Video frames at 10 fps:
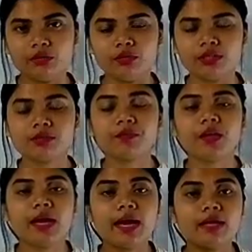units.
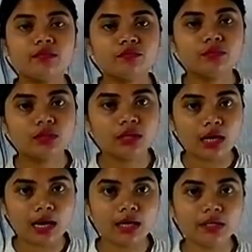And the
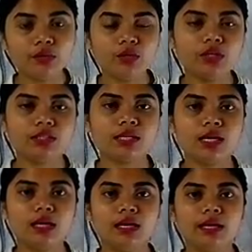hard units
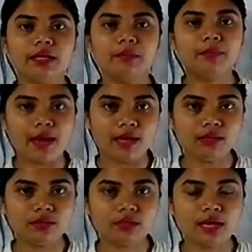are like
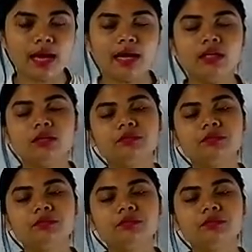maths and